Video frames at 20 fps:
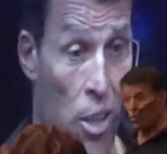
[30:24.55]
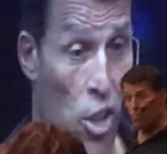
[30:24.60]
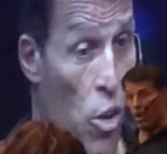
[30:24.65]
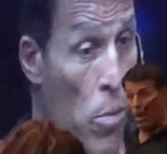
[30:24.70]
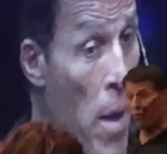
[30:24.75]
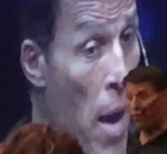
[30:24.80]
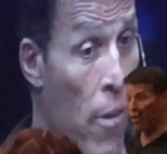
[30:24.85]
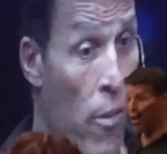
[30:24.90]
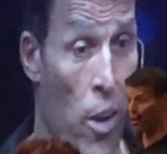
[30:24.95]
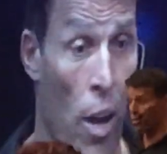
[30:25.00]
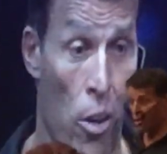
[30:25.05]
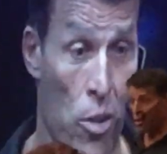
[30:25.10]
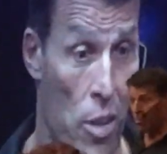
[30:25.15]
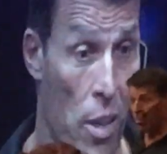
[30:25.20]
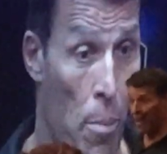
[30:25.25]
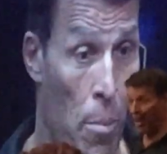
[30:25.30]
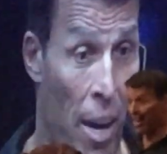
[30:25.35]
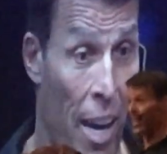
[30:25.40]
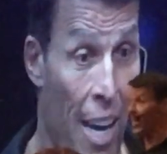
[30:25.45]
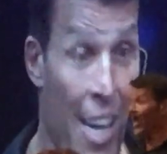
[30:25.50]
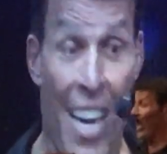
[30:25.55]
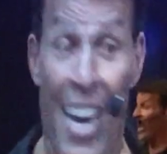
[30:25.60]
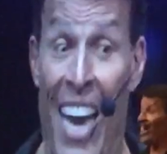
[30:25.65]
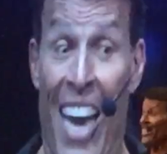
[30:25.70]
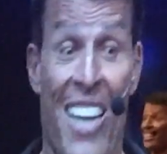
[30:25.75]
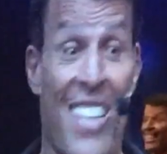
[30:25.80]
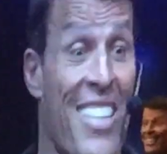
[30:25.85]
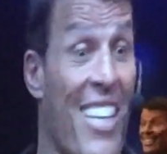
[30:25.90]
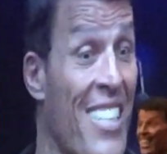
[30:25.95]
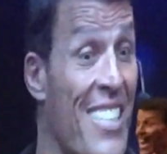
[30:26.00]
You may even know somebody, and
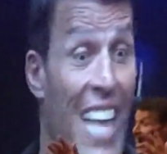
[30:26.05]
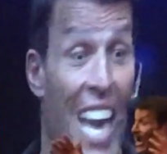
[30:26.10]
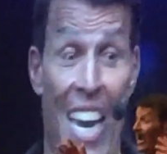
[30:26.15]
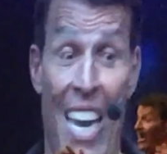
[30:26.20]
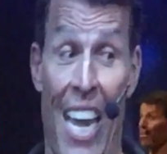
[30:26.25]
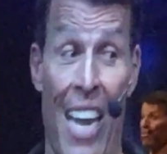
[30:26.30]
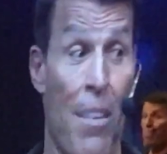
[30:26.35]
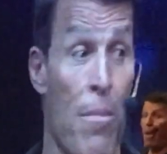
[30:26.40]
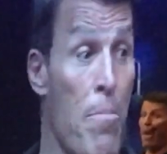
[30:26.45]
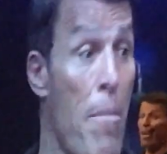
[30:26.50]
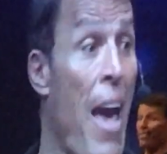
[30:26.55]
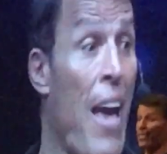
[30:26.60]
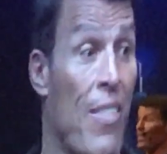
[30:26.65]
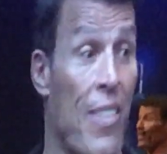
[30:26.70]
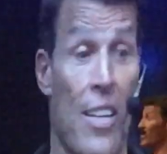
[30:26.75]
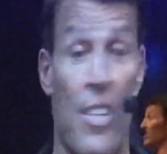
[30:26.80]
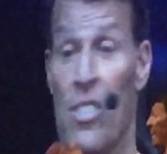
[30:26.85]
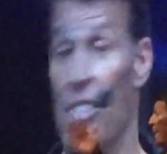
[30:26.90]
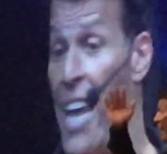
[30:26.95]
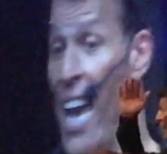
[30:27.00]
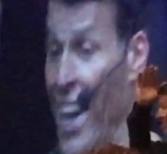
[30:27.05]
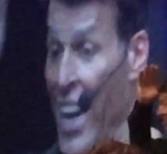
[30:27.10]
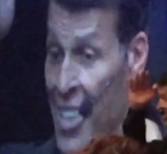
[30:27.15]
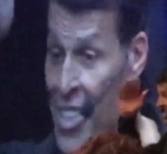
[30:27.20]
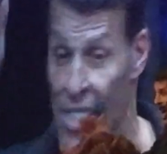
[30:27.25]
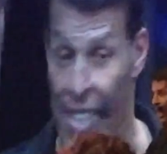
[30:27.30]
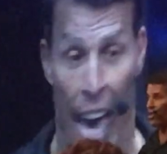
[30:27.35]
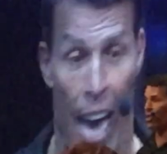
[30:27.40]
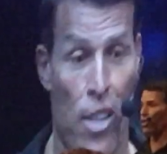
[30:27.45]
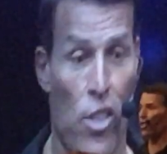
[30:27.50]
it's because they didn't they didn't
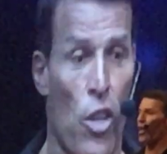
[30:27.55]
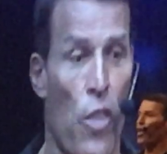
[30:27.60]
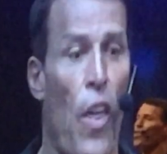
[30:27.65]
schedule.